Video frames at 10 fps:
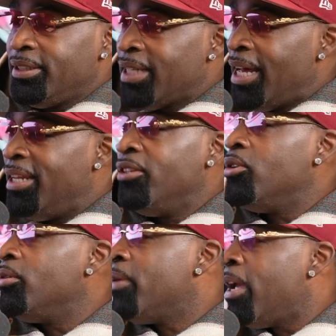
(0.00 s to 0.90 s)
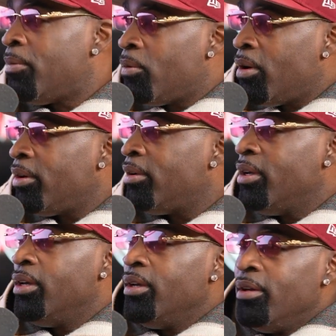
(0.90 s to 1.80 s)
I didn't do the paperwork,
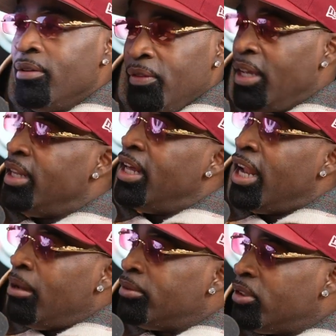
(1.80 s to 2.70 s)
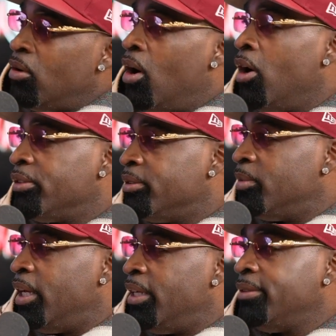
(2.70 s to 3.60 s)
thinking that I'm so awesome
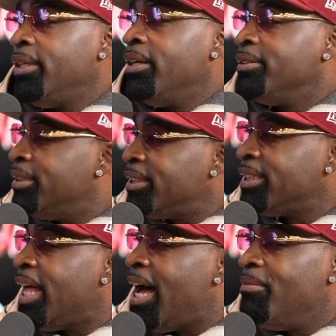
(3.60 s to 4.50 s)
that they'll just slide